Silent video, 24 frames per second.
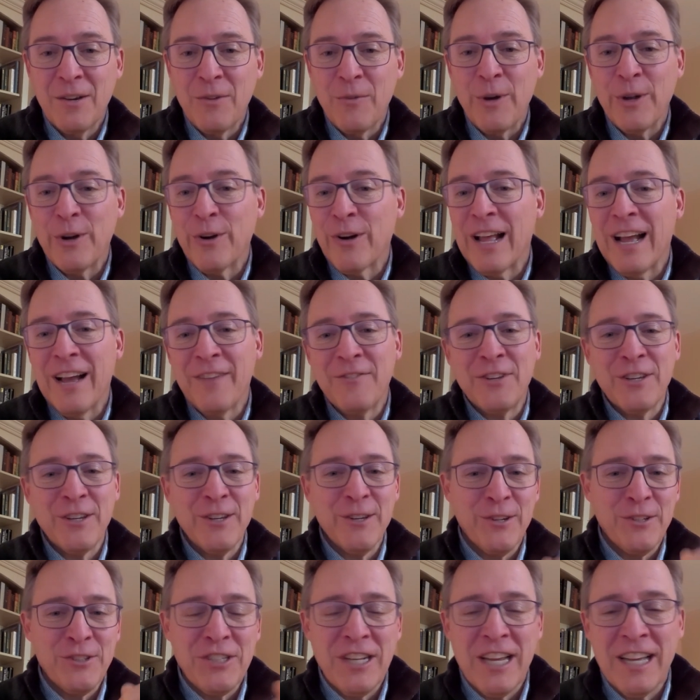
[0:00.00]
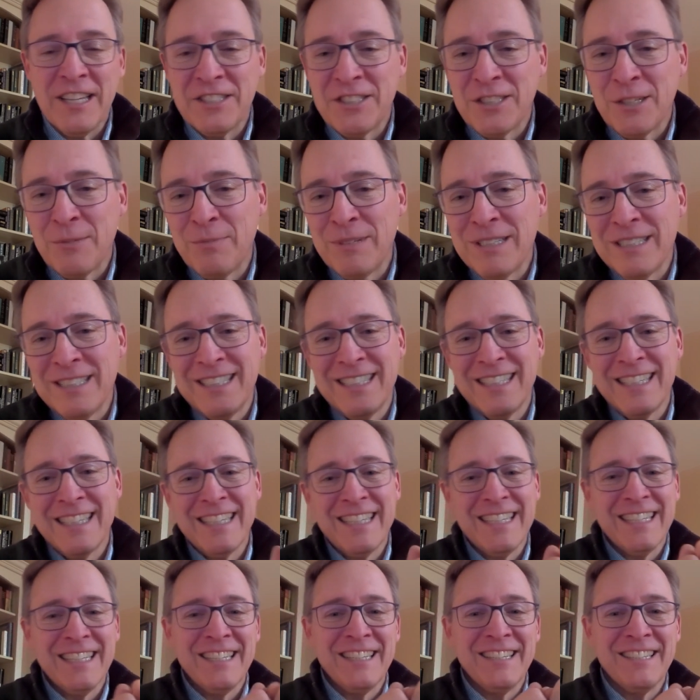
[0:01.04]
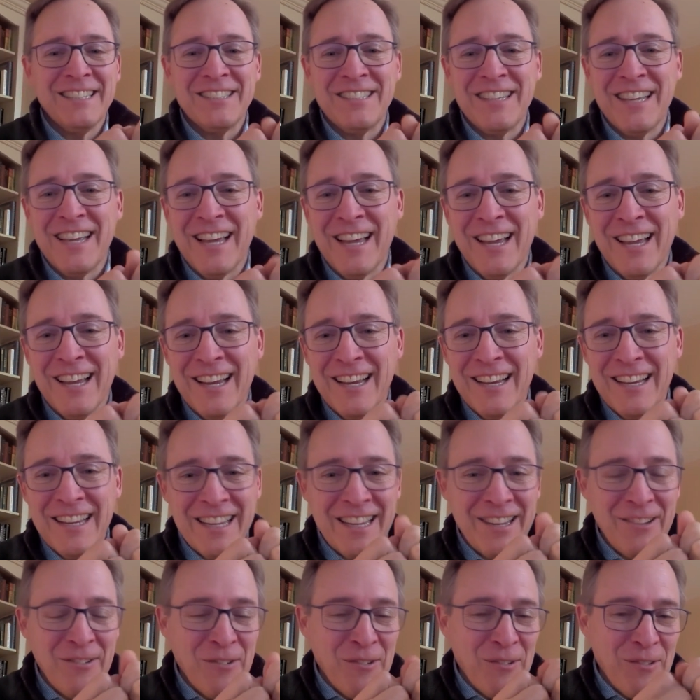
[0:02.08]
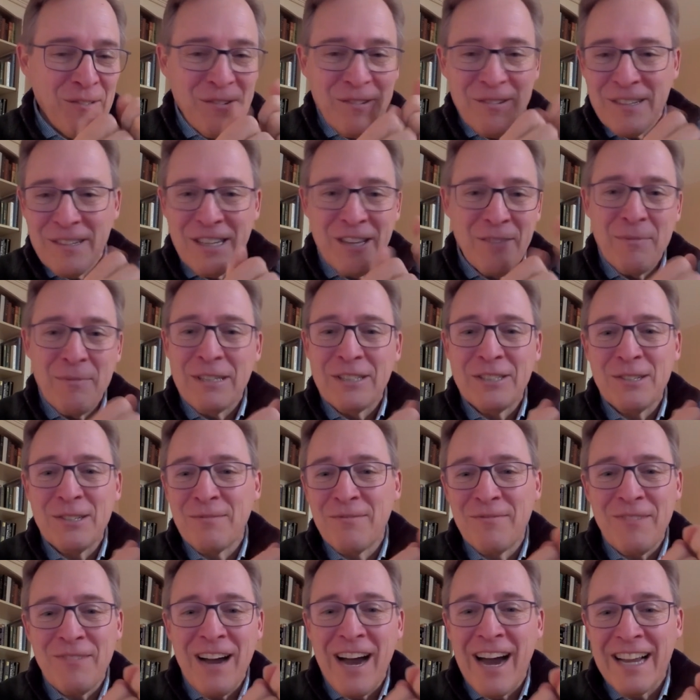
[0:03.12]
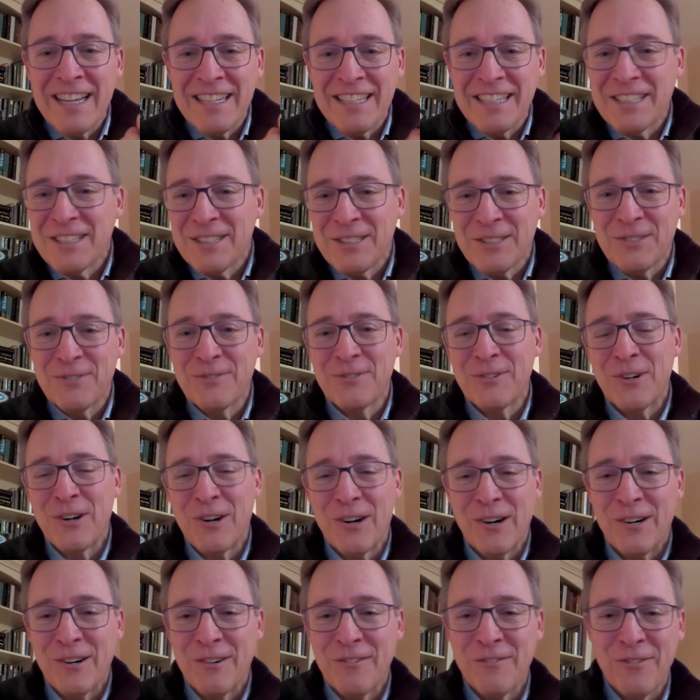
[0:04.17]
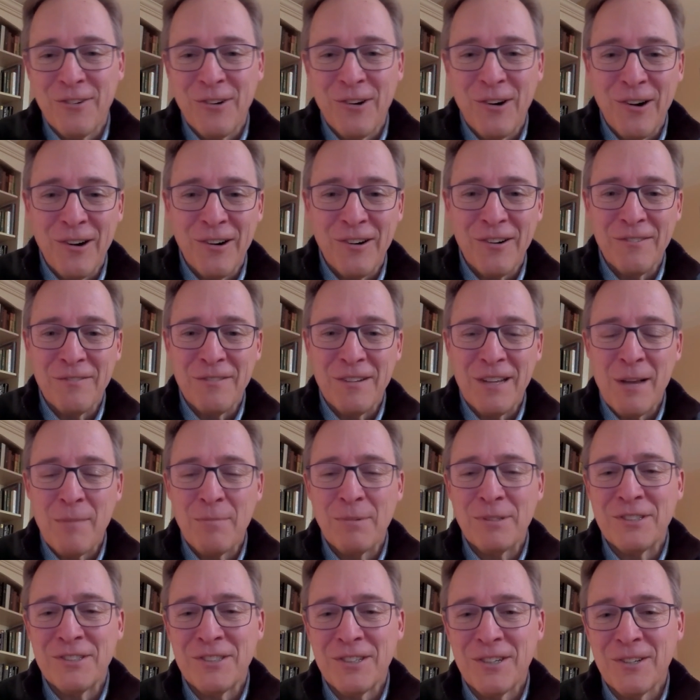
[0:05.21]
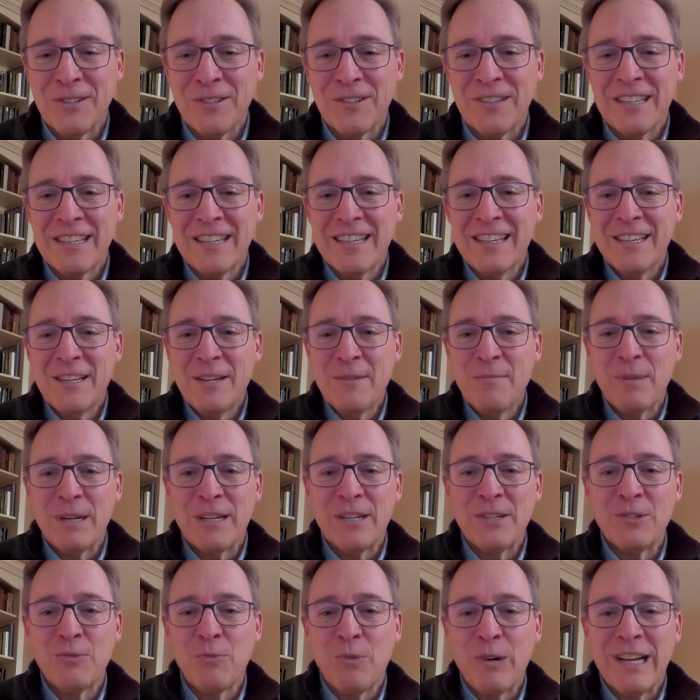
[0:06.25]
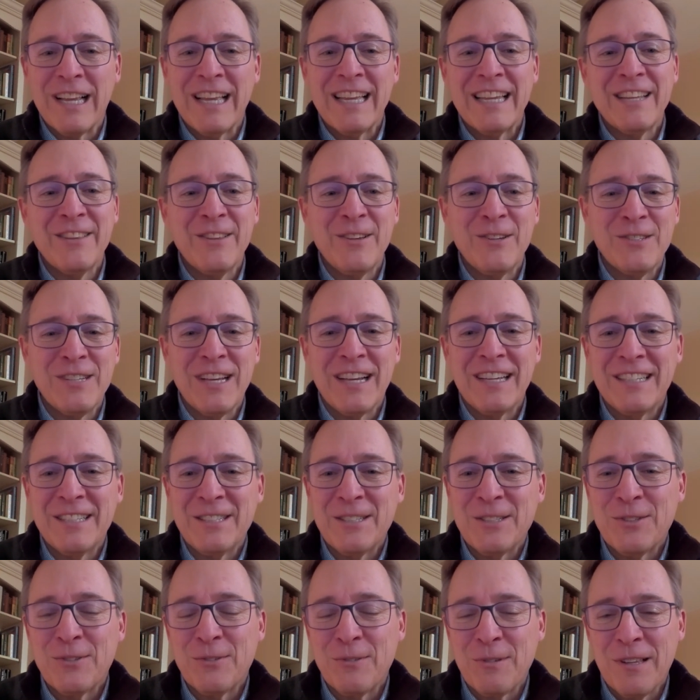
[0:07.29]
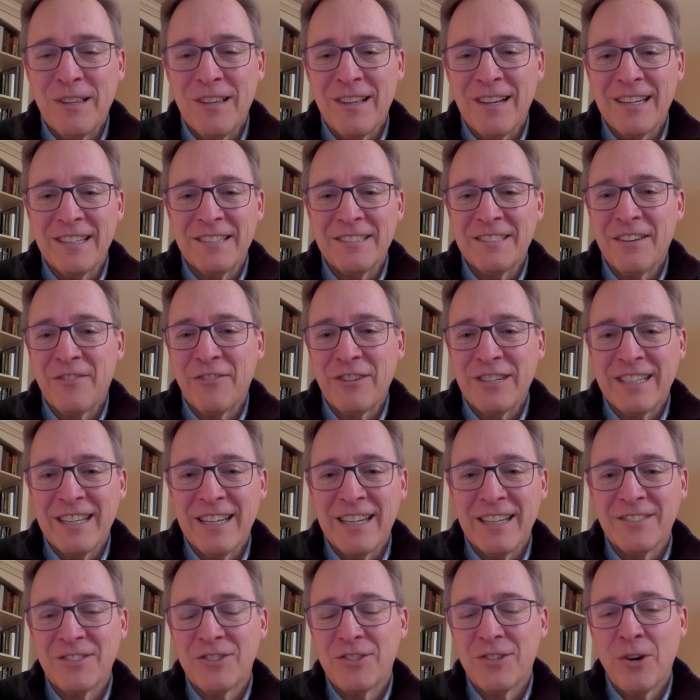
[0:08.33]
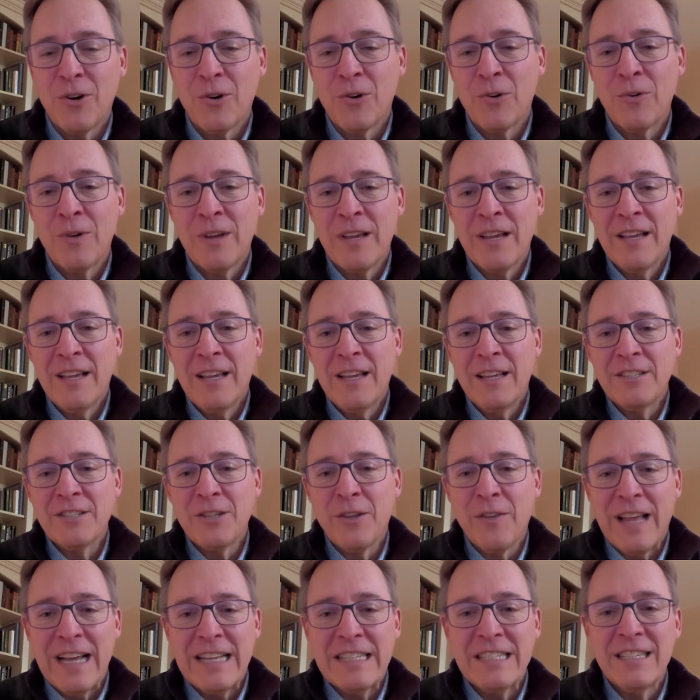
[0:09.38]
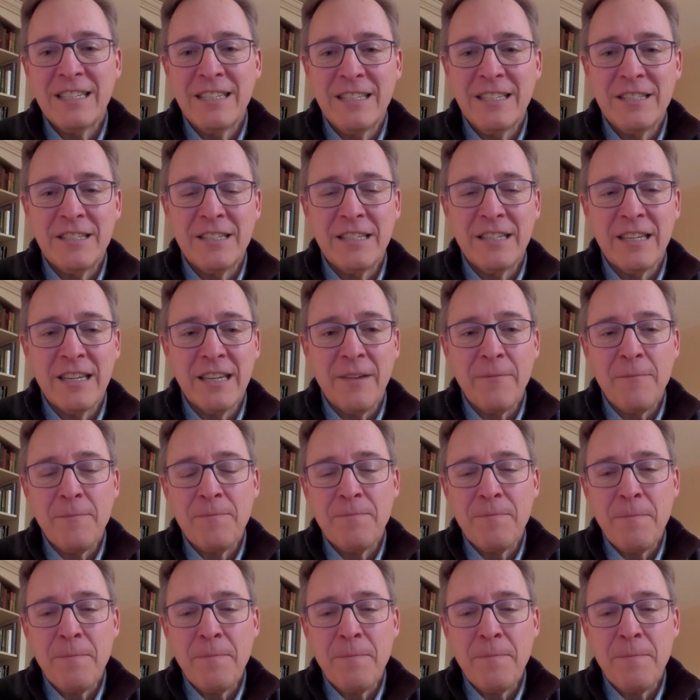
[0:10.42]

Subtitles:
We don't have to go to ChatGPT and say, give me some ideas for our episode, because we're getting those ideas from clients every day. So that's easy.